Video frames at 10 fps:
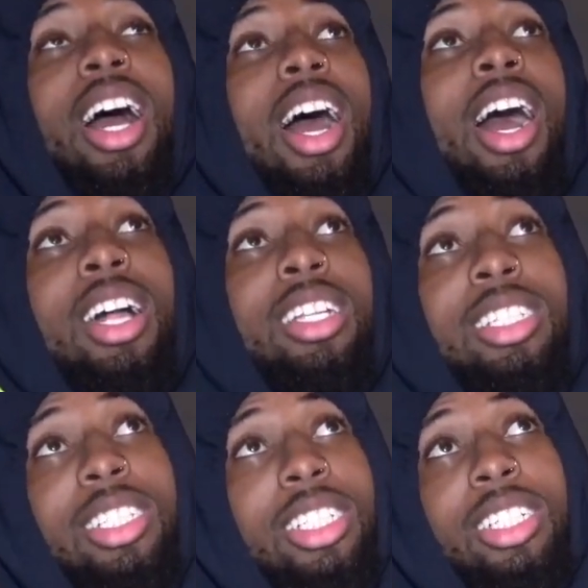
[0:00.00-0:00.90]

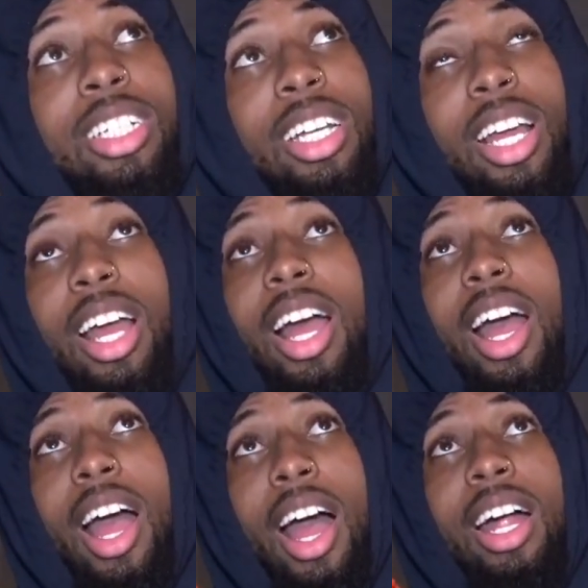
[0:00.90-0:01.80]
honestly,
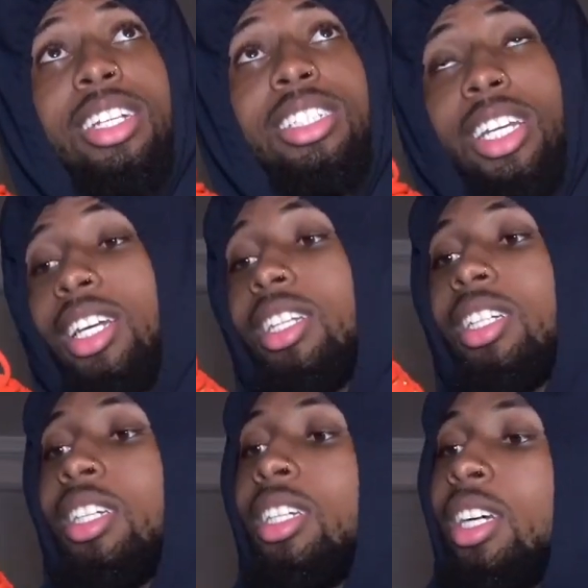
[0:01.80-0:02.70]
out of
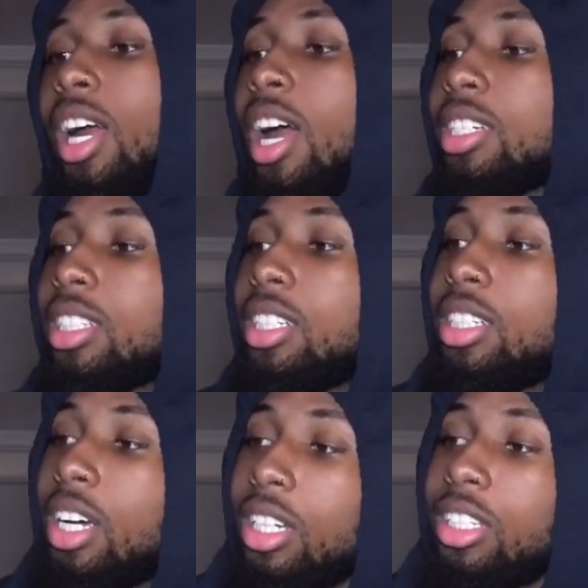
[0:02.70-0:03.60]
10, as a
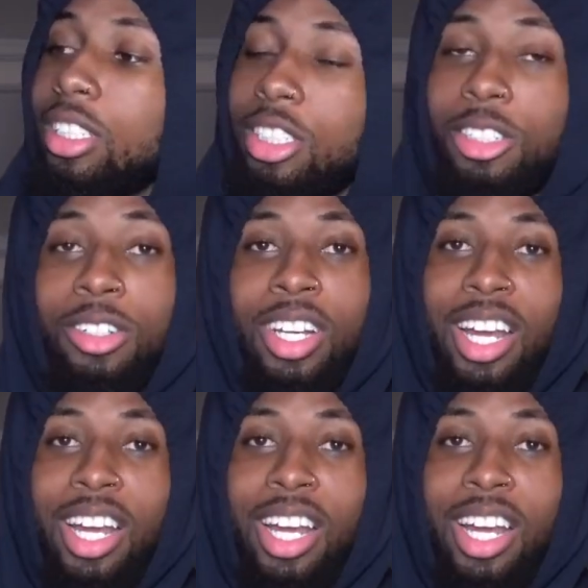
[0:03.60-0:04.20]
dunking shoe,